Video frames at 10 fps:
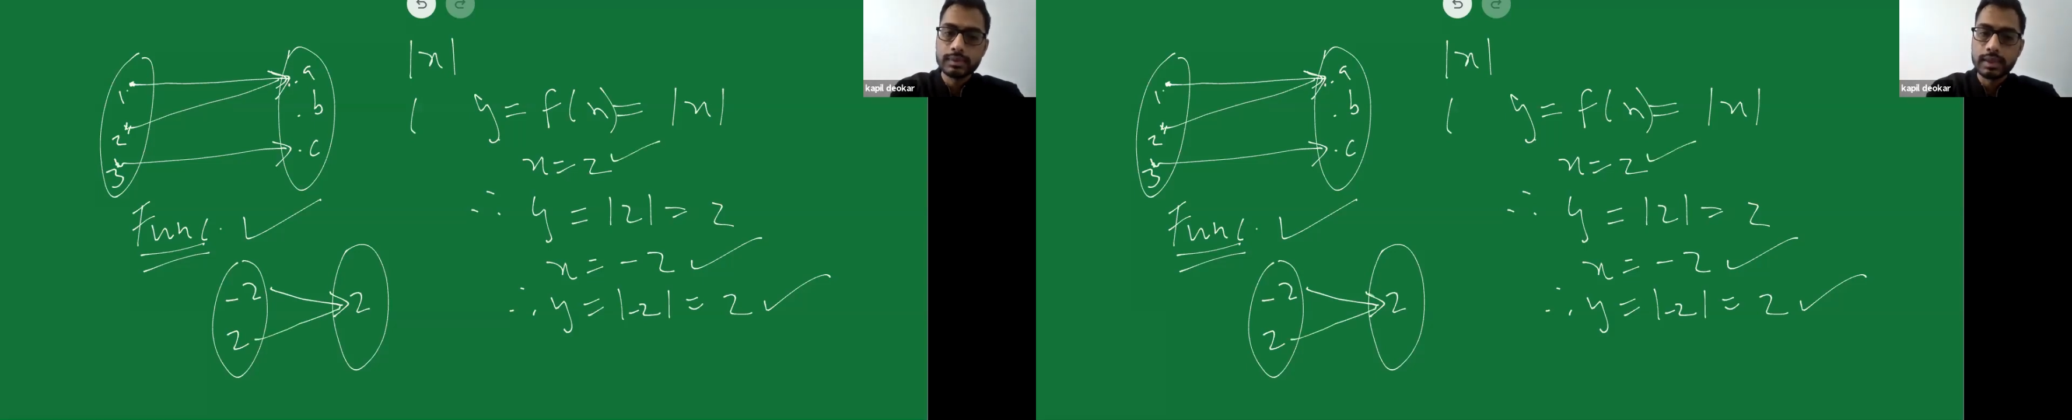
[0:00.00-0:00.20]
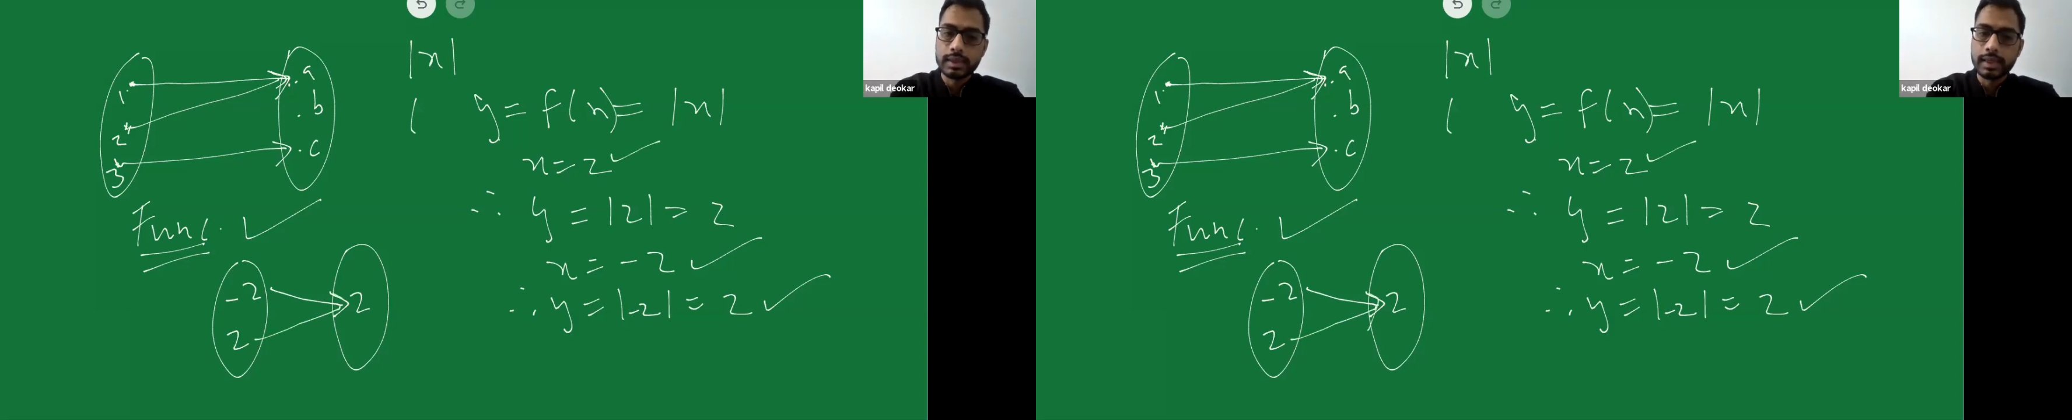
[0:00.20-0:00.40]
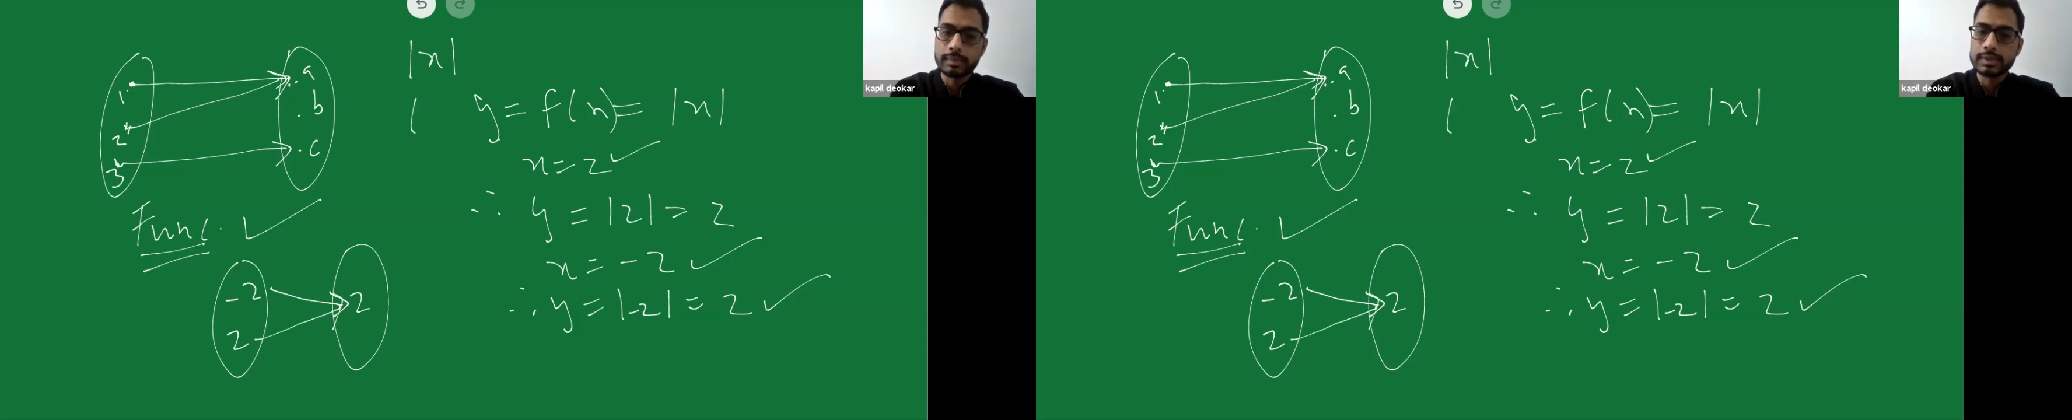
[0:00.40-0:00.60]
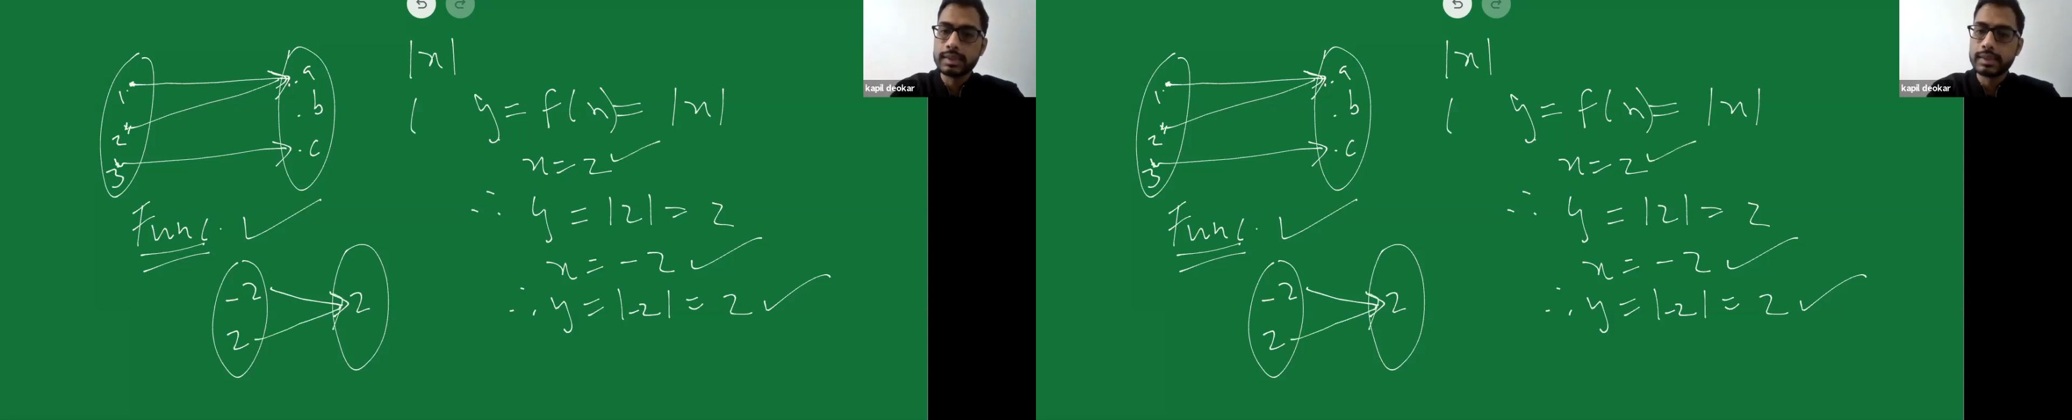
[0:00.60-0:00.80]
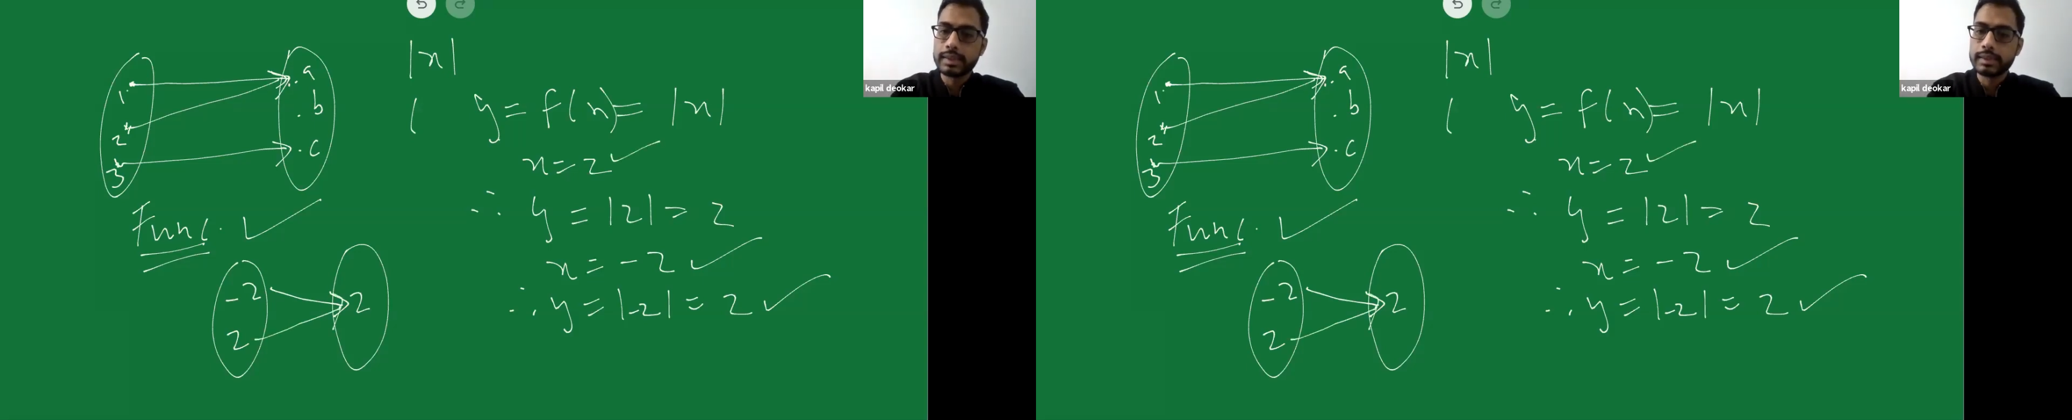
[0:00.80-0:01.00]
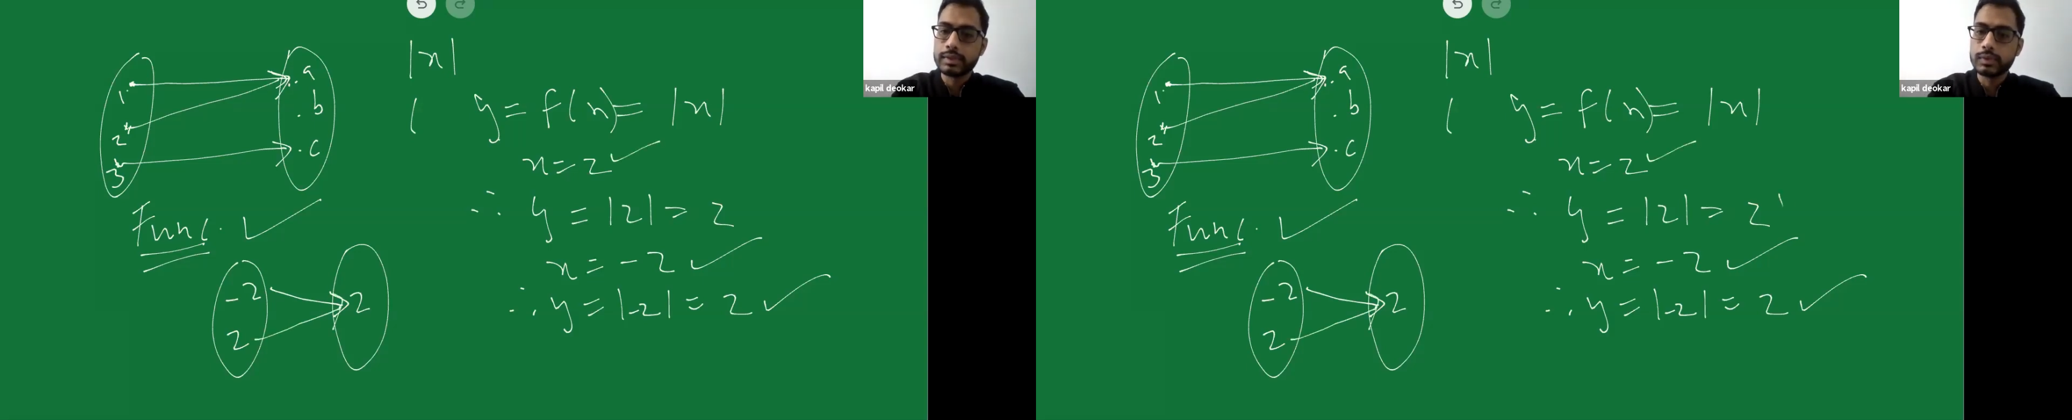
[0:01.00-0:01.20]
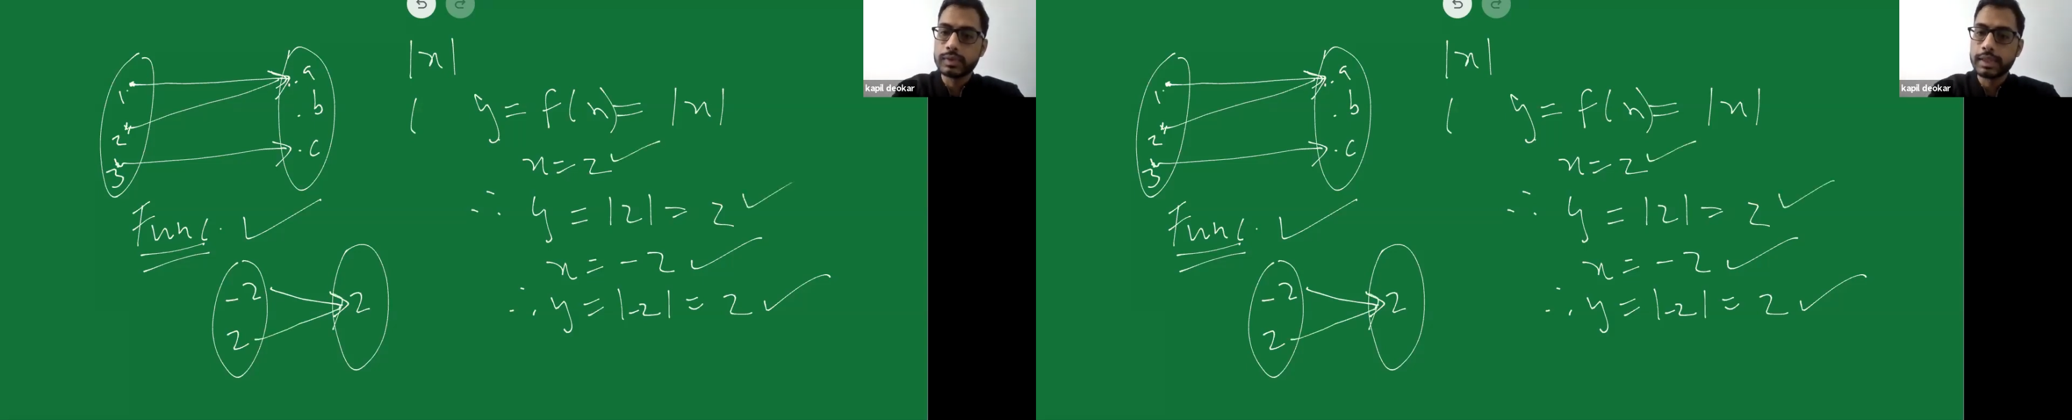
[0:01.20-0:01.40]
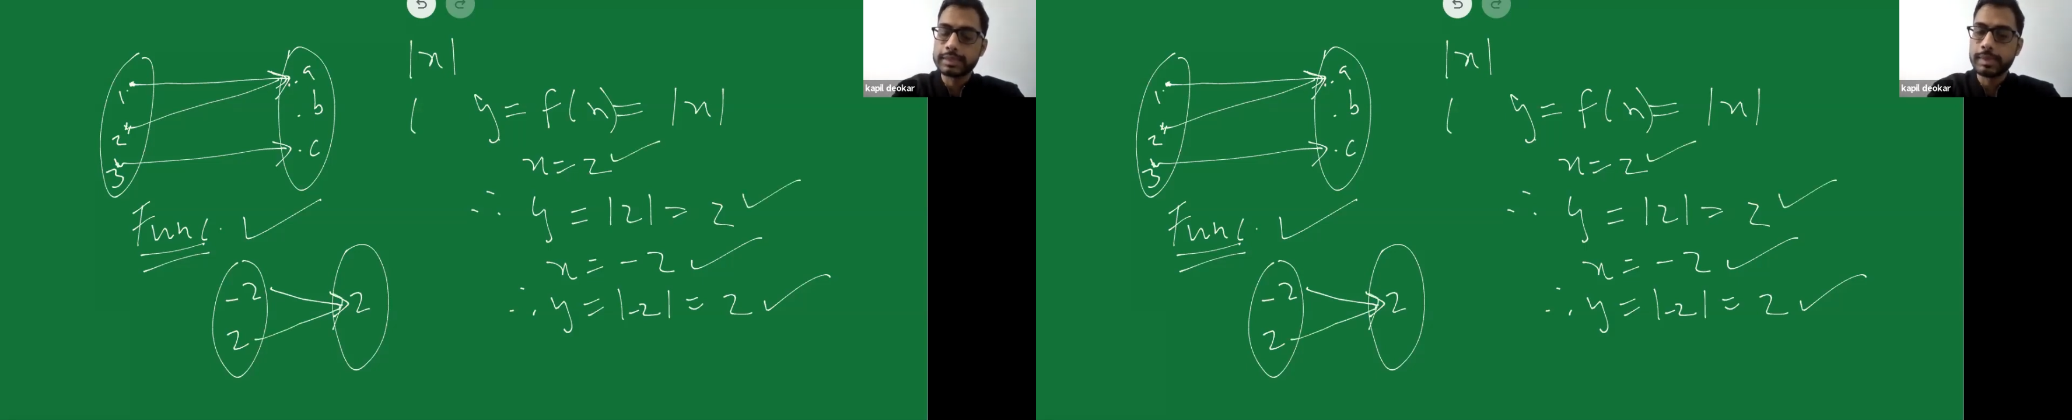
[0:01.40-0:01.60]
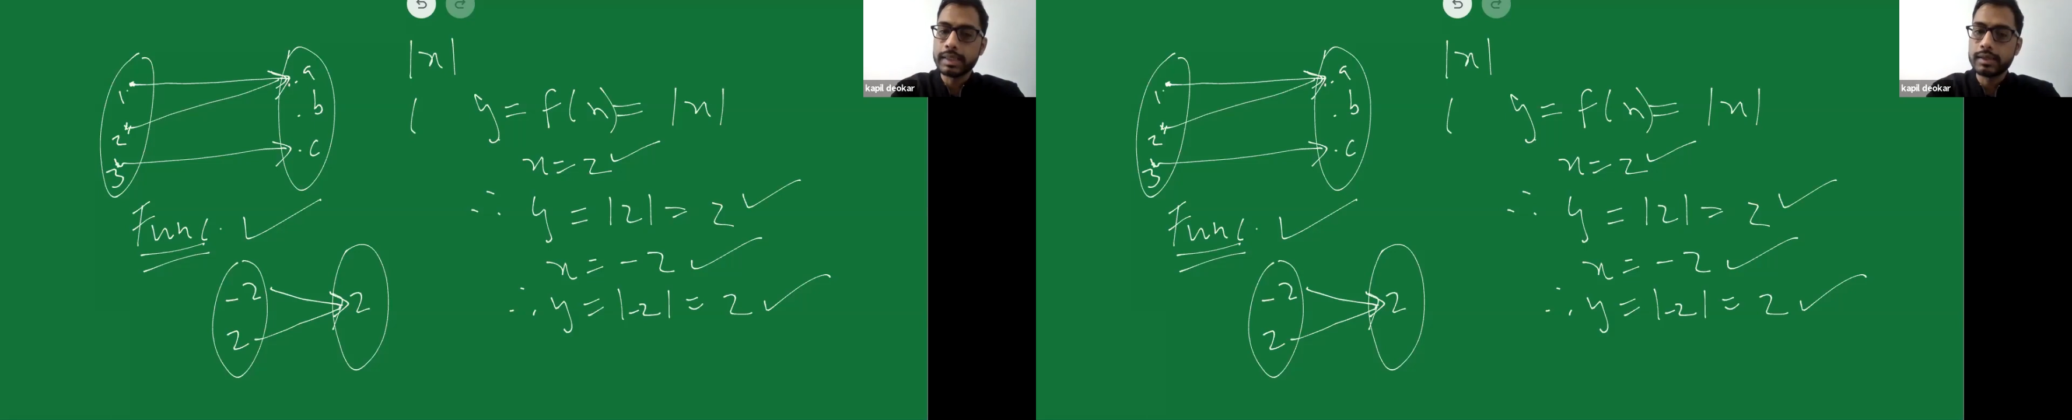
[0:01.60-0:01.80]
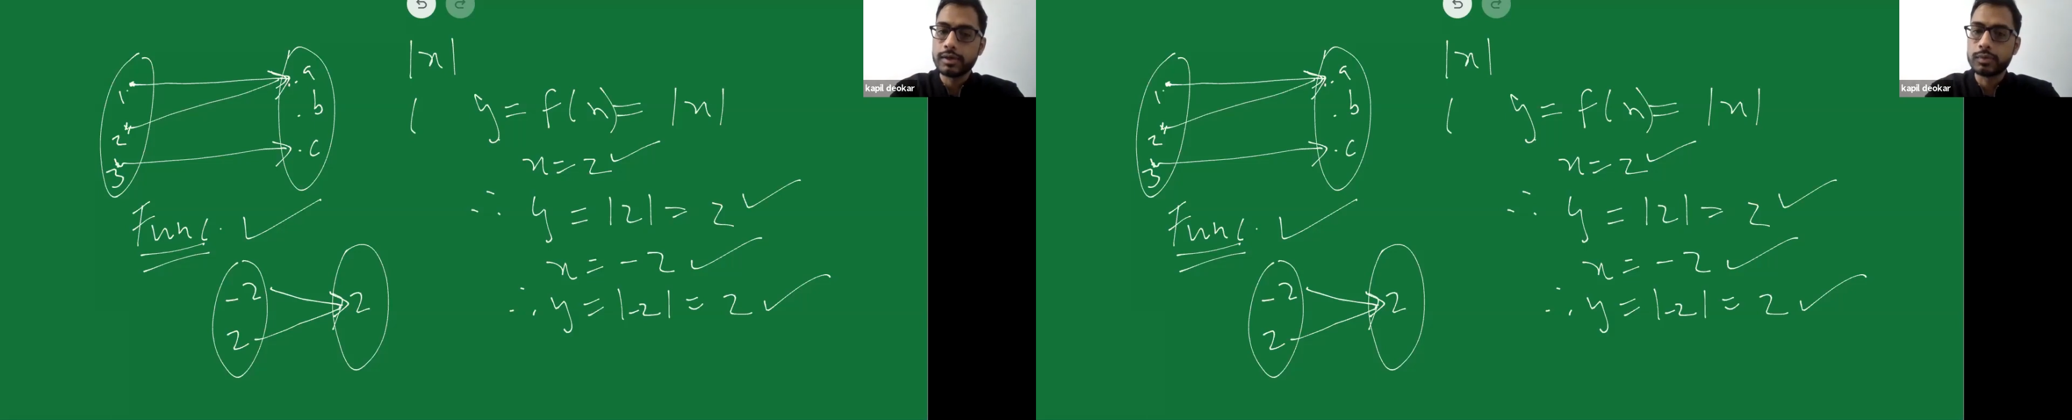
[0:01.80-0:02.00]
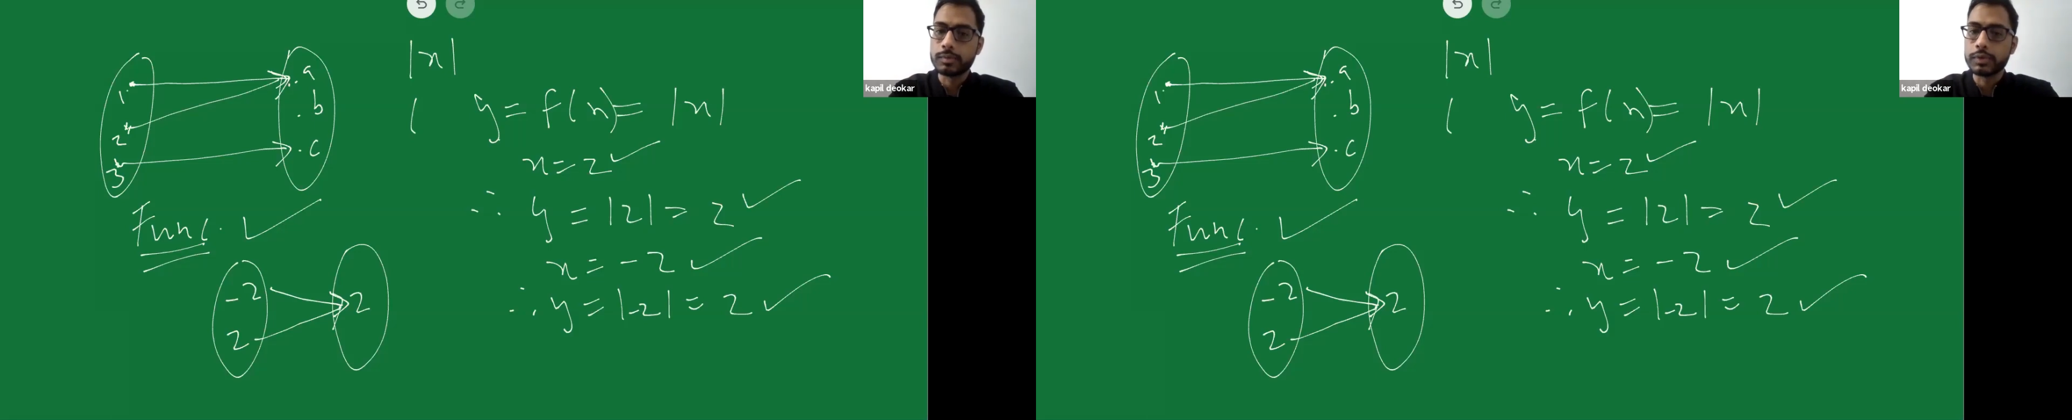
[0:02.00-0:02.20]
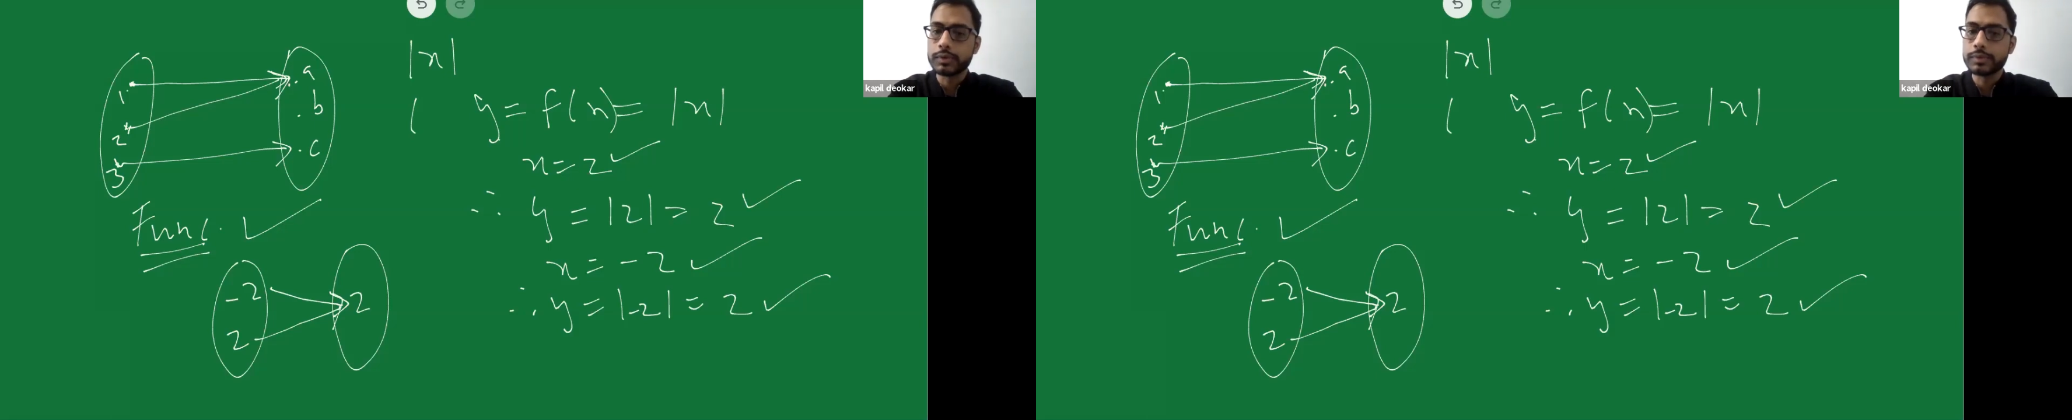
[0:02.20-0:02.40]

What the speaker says: I'm still getting 2 as my output.